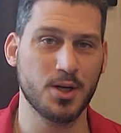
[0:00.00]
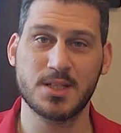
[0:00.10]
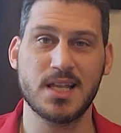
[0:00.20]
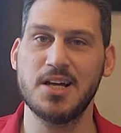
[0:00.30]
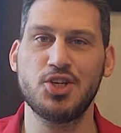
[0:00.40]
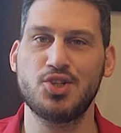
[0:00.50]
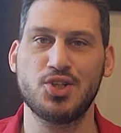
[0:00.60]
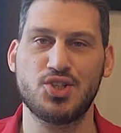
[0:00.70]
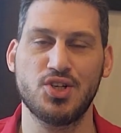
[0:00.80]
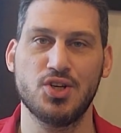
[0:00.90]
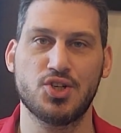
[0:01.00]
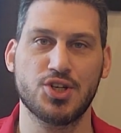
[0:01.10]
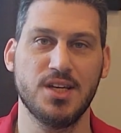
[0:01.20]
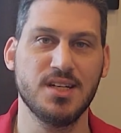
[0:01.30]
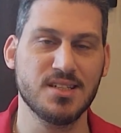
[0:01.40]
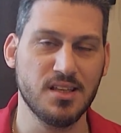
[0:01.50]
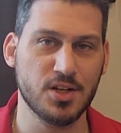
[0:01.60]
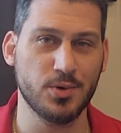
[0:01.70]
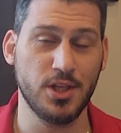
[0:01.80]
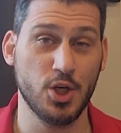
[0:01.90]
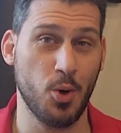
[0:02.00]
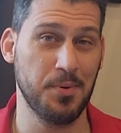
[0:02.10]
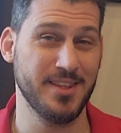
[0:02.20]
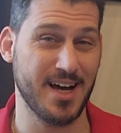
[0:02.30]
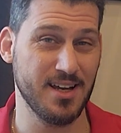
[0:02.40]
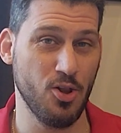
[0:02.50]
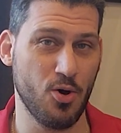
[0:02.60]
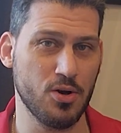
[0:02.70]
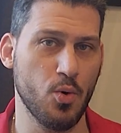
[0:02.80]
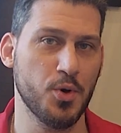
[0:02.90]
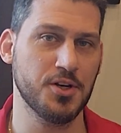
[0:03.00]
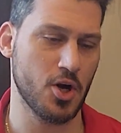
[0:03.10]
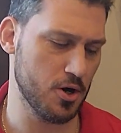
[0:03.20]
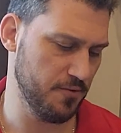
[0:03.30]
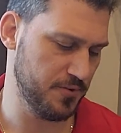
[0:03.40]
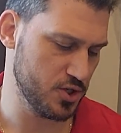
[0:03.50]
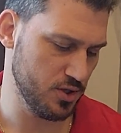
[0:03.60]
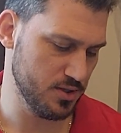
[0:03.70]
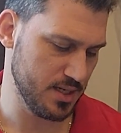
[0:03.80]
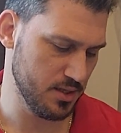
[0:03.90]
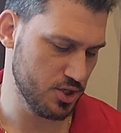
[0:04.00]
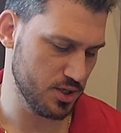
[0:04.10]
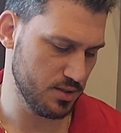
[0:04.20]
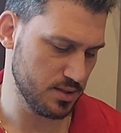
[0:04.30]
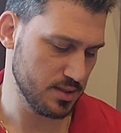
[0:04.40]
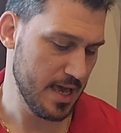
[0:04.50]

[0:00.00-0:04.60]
It's not just a search. It is literally an open dialogue with an artificial intelligence.